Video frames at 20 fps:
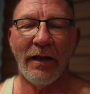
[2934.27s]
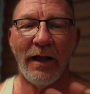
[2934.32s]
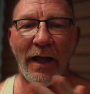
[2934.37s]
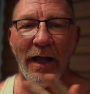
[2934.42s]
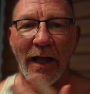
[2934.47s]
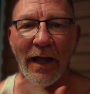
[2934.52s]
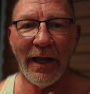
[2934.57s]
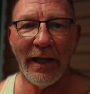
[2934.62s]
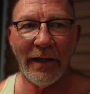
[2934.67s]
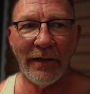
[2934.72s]

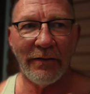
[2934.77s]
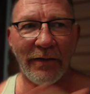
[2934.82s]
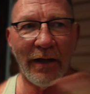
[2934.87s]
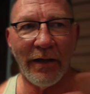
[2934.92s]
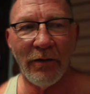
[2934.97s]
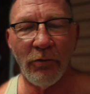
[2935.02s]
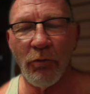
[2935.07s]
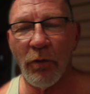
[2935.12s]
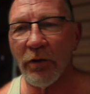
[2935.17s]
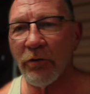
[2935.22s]
I
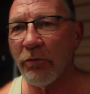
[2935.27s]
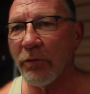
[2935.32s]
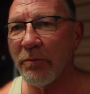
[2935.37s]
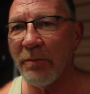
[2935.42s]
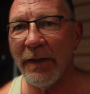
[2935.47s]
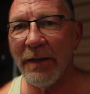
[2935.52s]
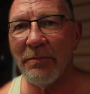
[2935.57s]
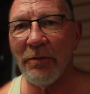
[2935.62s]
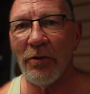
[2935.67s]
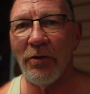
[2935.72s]
kind of work
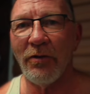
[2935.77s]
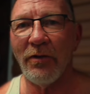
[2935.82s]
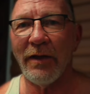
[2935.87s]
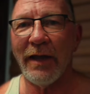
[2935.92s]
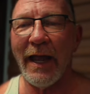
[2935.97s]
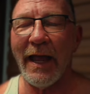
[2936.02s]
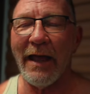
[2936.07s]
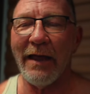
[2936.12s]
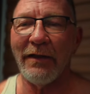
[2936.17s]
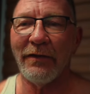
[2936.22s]
with
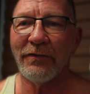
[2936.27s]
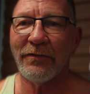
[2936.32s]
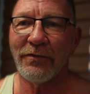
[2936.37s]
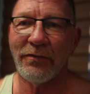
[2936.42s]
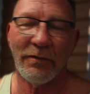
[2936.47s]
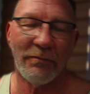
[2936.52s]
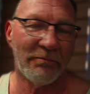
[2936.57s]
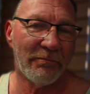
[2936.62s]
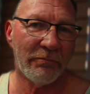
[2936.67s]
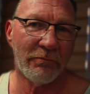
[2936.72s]
people
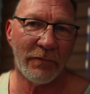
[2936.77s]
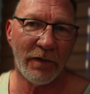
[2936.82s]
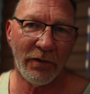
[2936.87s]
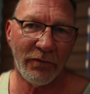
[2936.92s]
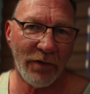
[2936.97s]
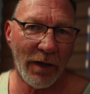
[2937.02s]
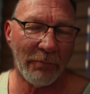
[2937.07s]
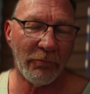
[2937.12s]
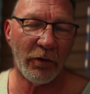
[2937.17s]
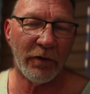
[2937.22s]
as,
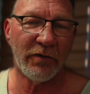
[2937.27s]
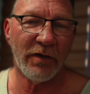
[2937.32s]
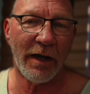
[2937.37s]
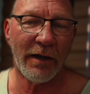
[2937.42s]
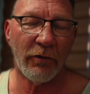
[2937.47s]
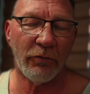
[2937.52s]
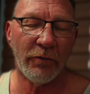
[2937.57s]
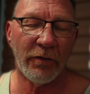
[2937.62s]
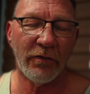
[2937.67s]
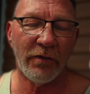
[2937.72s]
because I'm
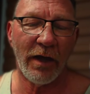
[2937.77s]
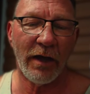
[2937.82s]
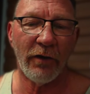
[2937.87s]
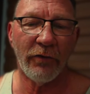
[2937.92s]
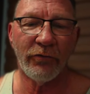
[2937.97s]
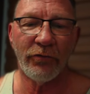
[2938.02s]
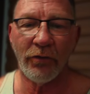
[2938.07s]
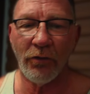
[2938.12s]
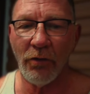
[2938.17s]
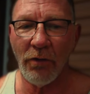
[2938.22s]

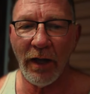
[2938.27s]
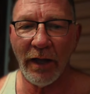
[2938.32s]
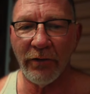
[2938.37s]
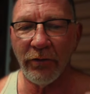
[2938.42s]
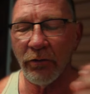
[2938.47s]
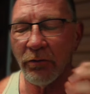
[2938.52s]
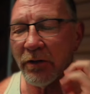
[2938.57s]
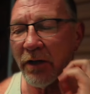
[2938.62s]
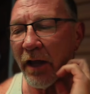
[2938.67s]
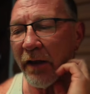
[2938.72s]
retired, so I
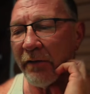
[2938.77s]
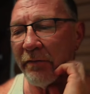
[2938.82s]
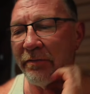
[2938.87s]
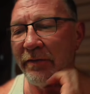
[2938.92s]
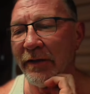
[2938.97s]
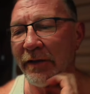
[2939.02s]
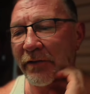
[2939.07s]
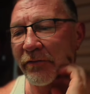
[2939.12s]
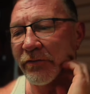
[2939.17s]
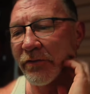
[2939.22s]
do a lot of
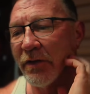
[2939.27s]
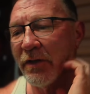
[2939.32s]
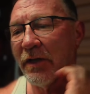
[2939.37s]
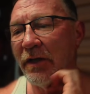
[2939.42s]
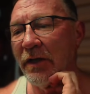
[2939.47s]
things.